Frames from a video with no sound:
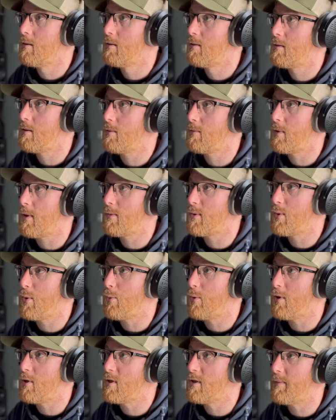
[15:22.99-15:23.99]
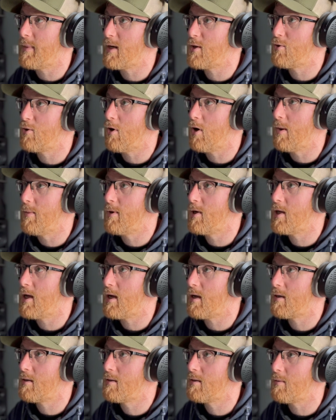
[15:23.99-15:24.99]
Sometimes we want some extra
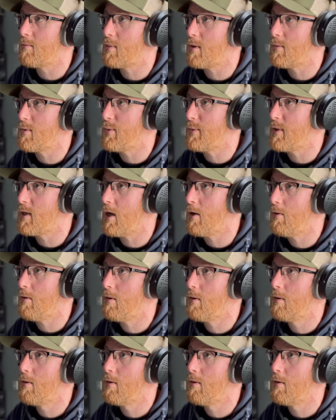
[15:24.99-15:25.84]
harmonics, sometimes we don't.